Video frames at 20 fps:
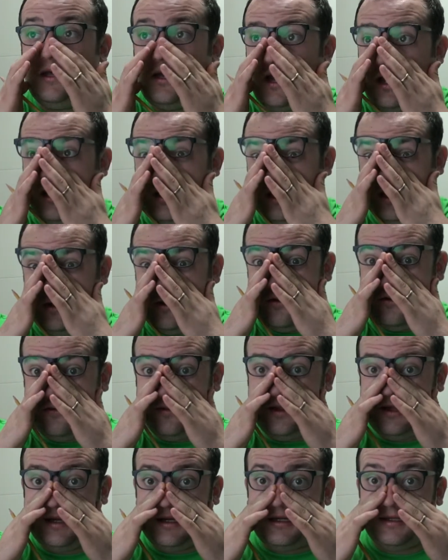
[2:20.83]
I didn't know
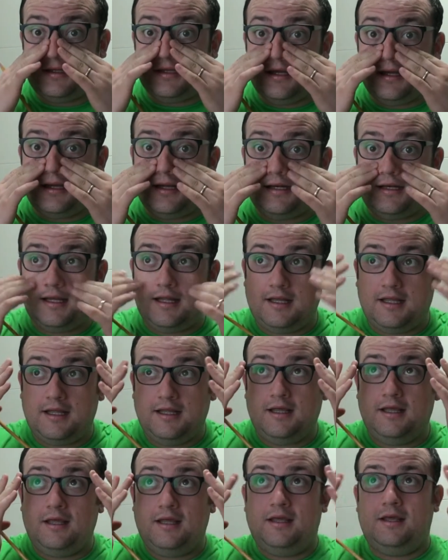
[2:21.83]
that
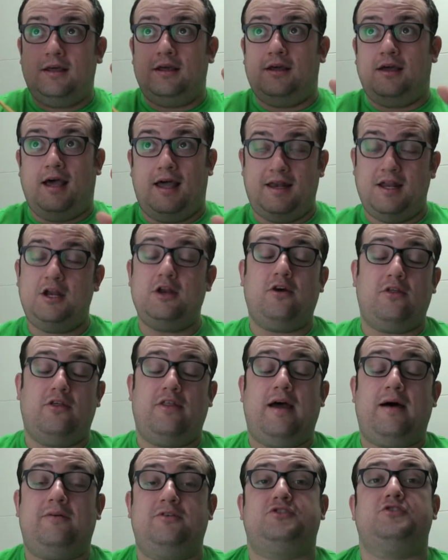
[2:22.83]

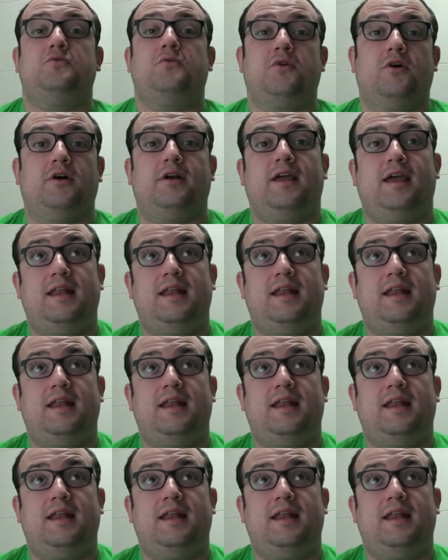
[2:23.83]
that was a word.